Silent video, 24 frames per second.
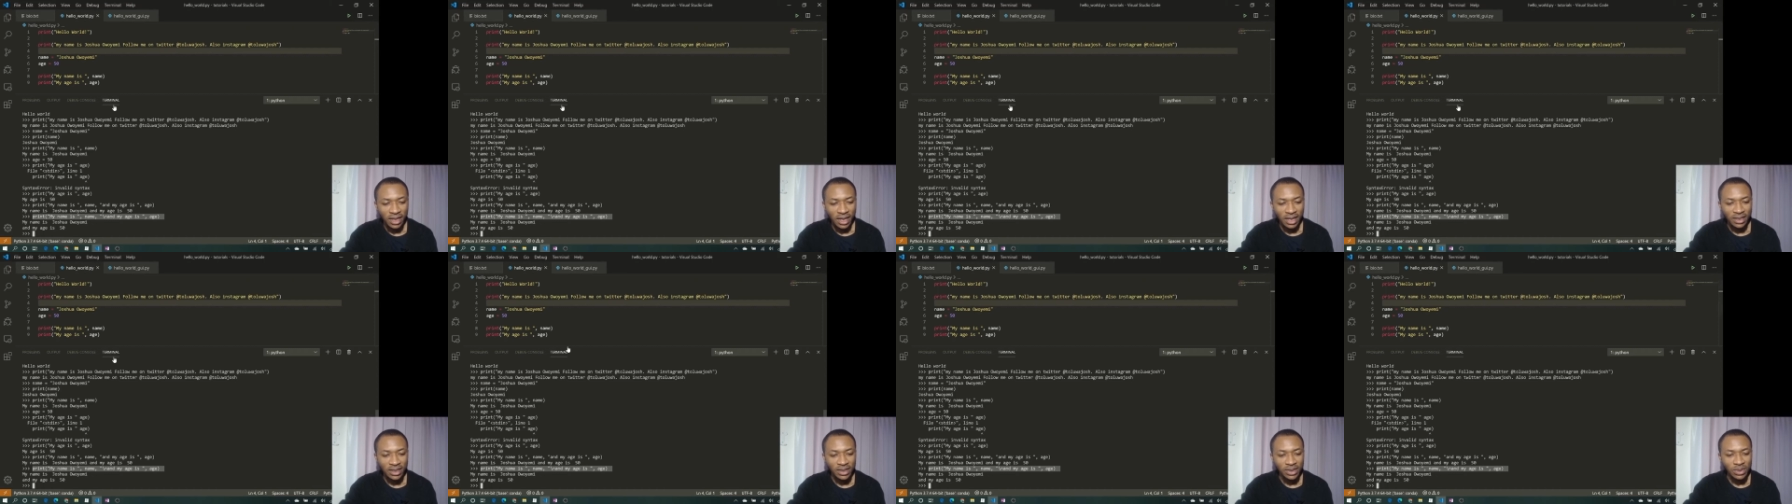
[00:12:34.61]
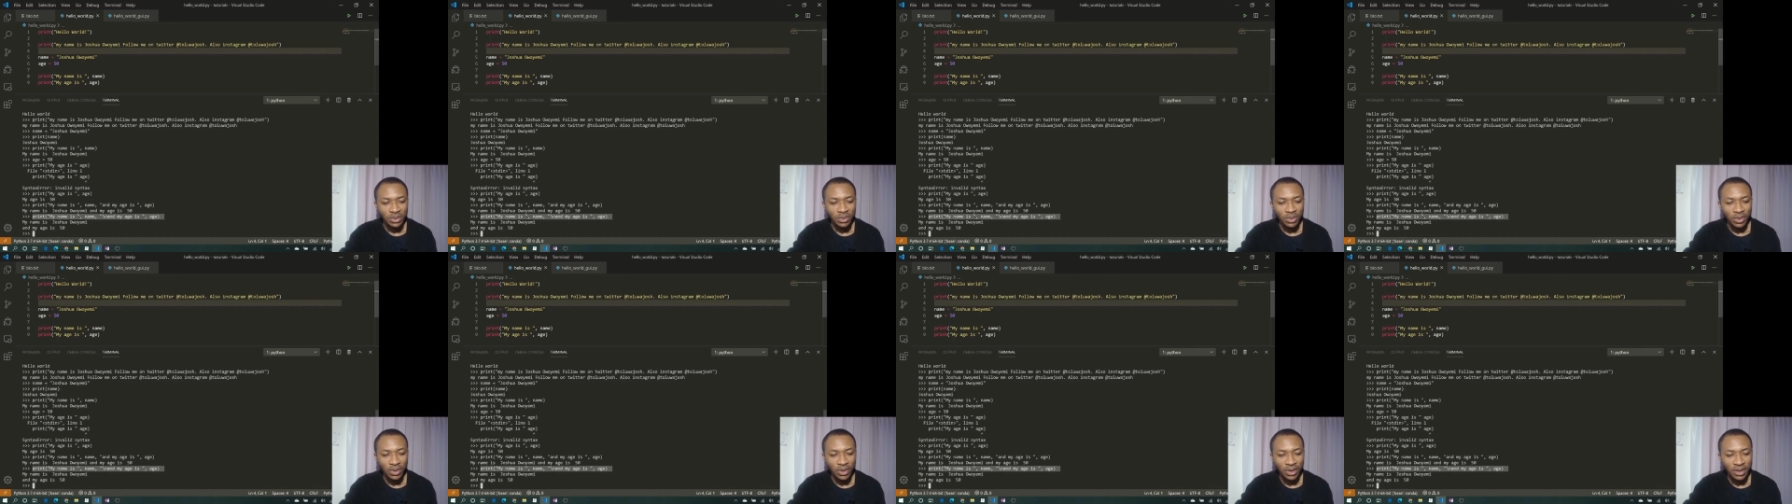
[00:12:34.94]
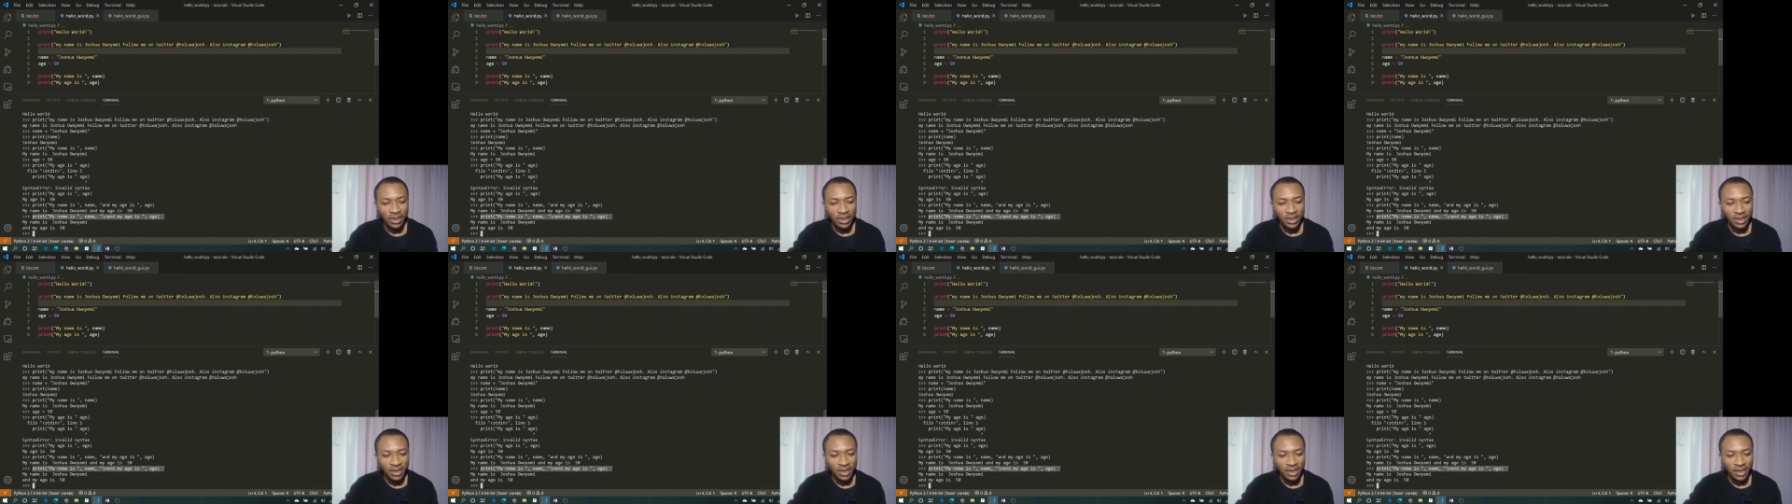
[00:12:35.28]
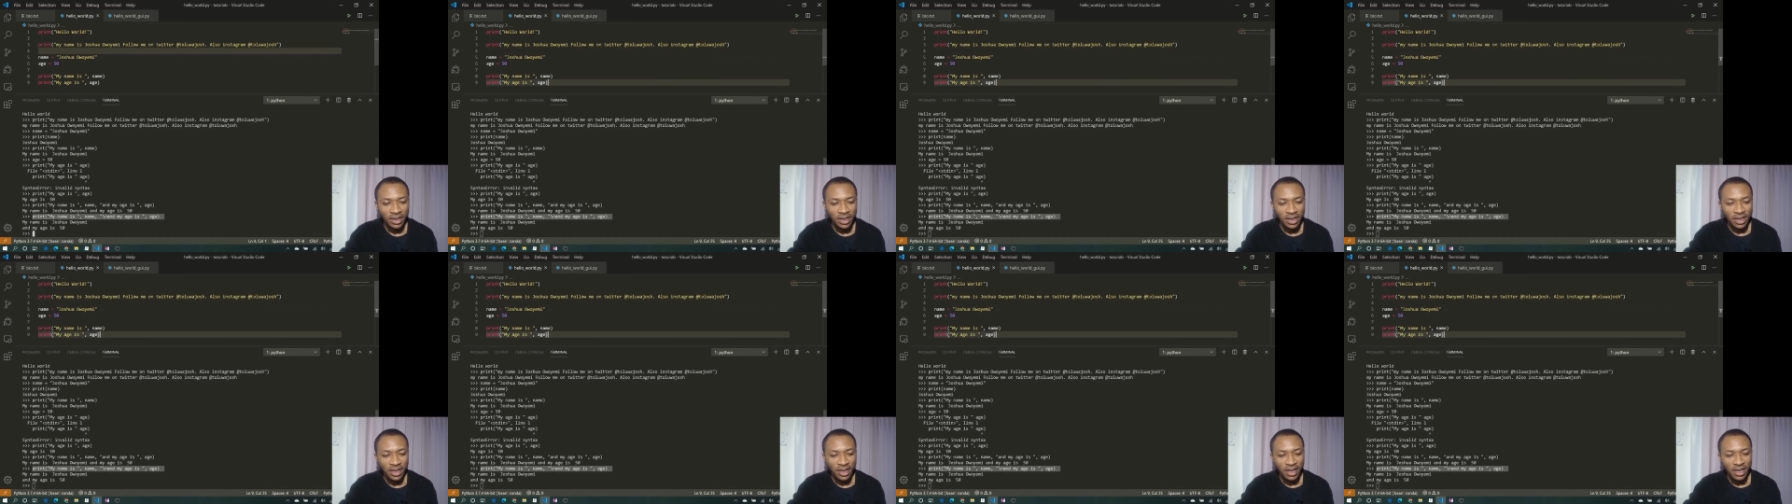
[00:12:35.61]
at this point,
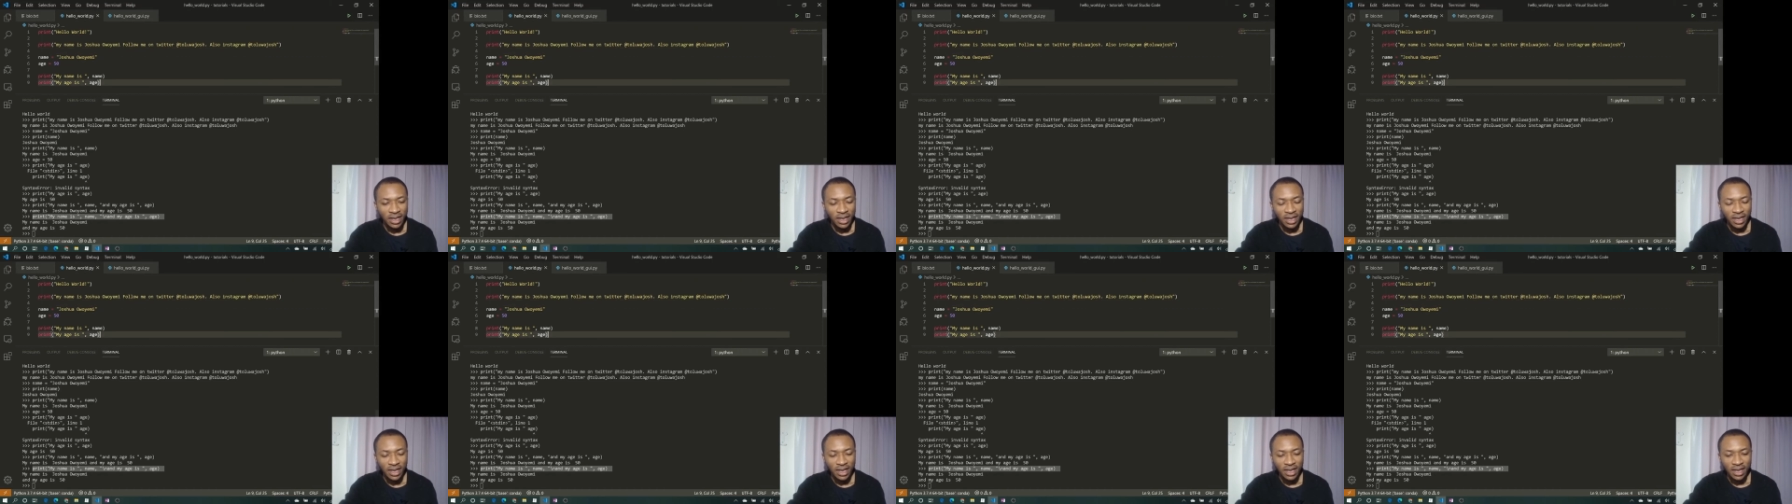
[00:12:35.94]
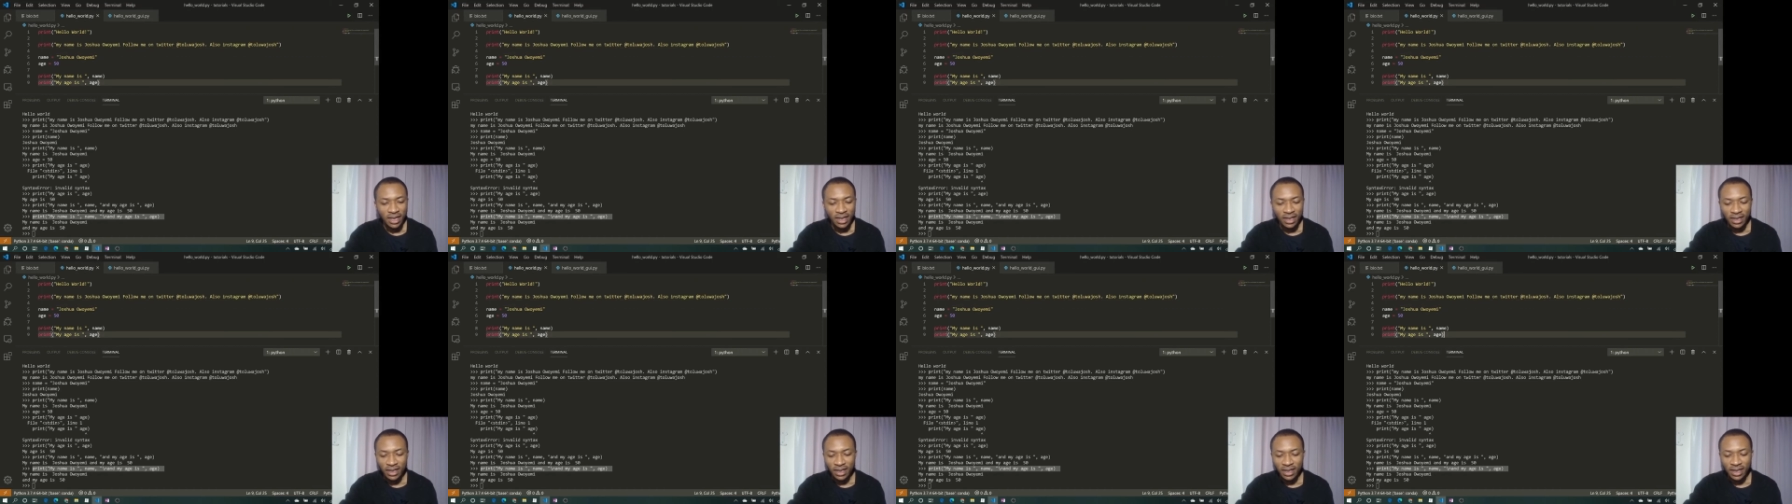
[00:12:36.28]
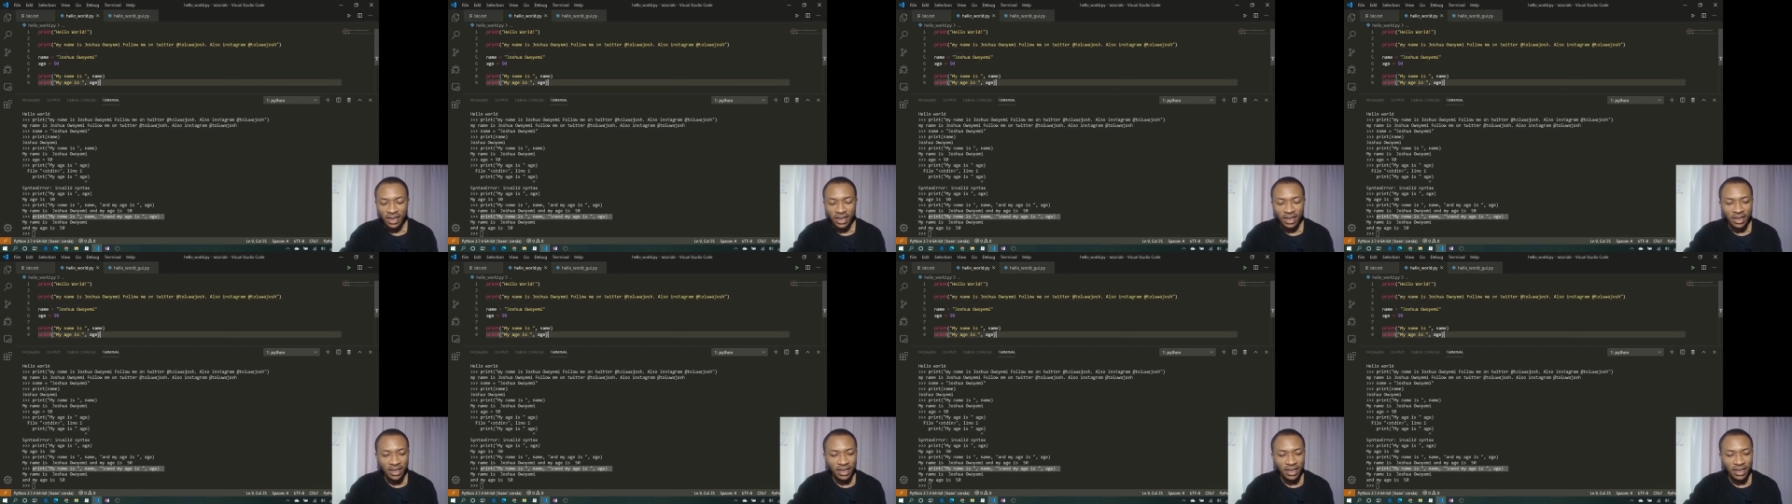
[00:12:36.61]
and then